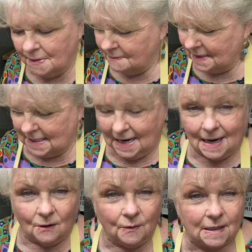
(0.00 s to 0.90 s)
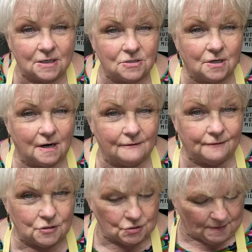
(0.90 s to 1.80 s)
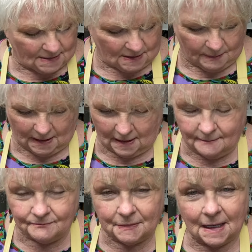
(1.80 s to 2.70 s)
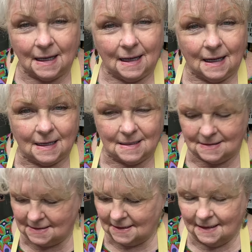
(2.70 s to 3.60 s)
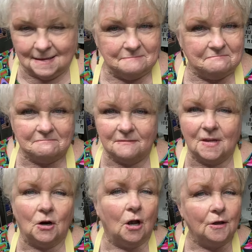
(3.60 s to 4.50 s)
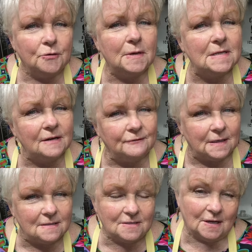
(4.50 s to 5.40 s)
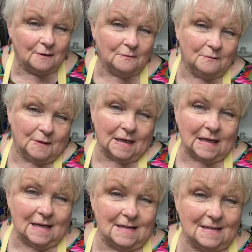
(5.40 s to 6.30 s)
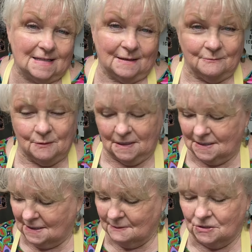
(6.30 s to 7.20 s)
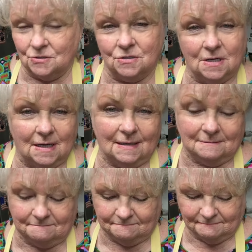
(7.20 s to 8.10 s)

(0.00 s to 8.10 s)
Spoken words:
But now we're going to start our first recipe, and they're all 3 different, so we're going to get really some interesting,